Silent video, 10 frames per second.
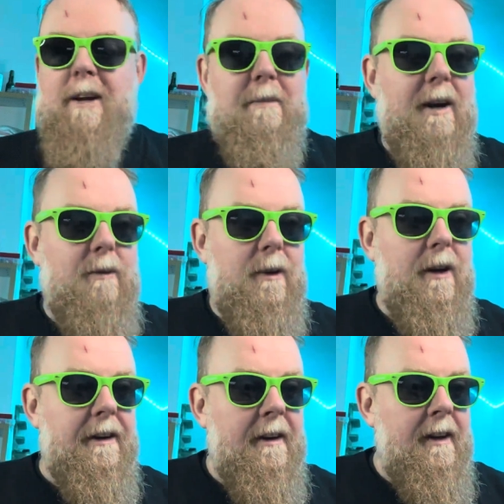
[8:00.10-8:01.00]
My
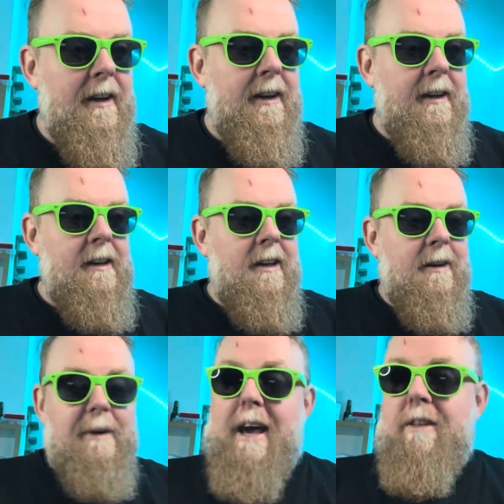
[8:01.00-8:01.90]
word.
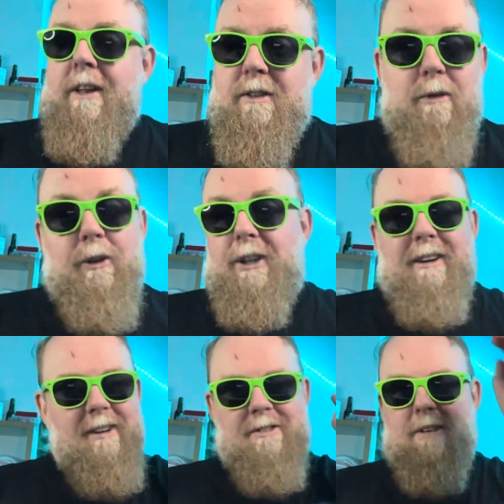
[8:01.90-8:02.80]
But yeah, thanks for watching.
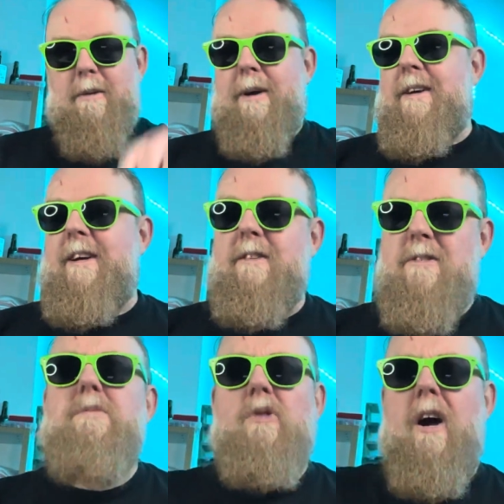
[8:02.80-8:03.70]
I'll see you in a bit. Yeah.
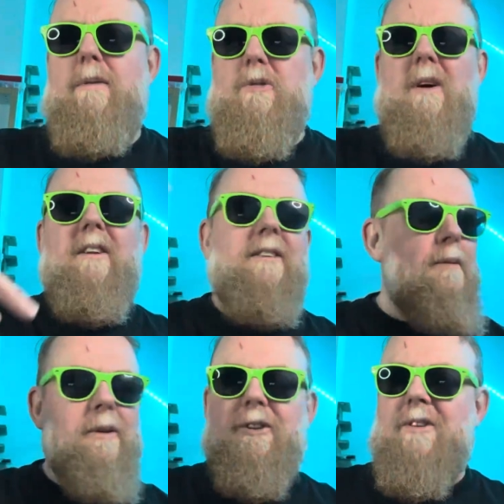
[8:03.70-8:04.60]
Subscribe as well. I
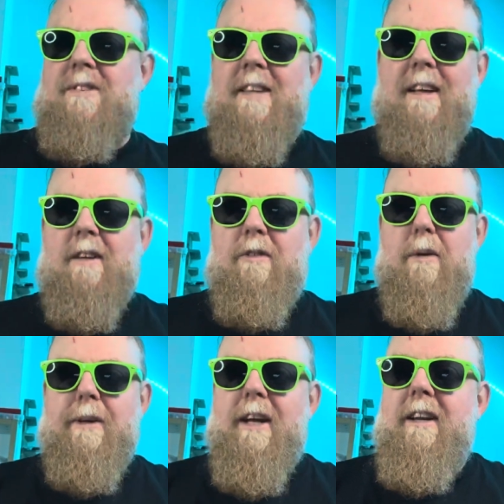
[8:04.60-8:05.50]
probably should have said that at the
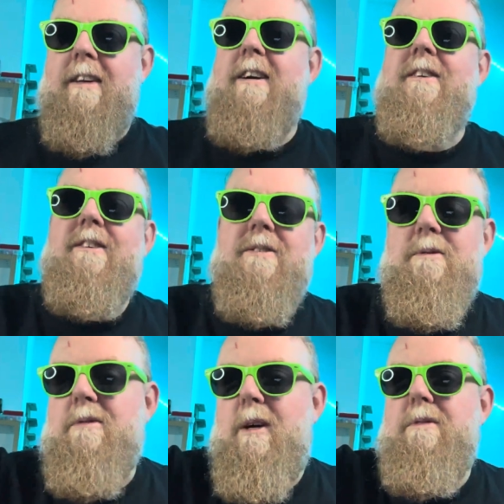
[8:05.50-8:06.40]
very beginning. Yeah,
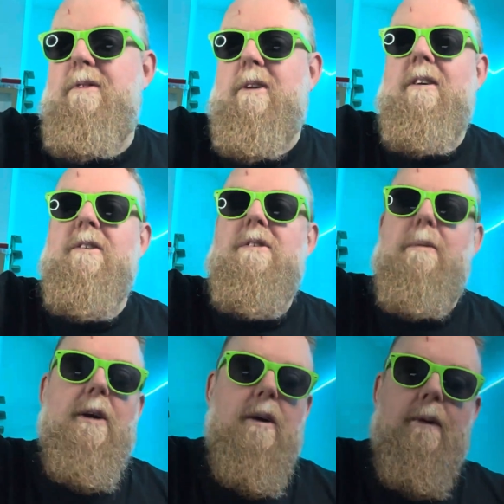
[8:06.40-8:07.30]
subscribe to me. Yeah, I'll see
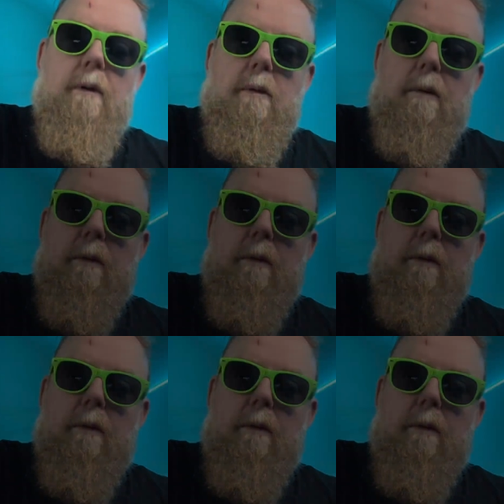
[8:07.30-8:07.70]
you in a bit. Yeah.